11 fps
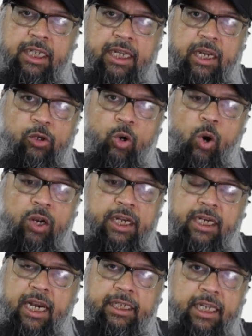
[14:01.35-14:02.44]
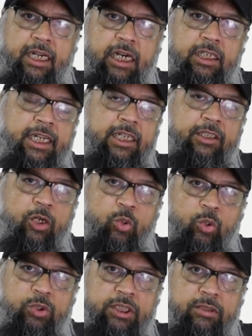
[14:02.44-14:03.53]
They can log in and they can take the
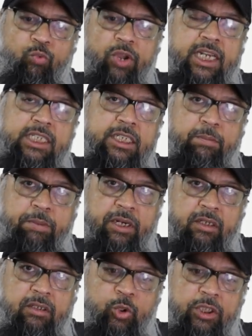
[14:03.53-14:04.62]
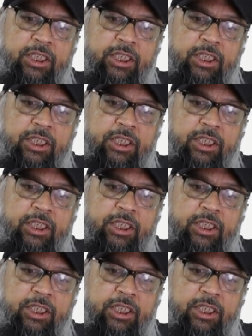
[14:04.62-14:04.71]
course. Very simple. So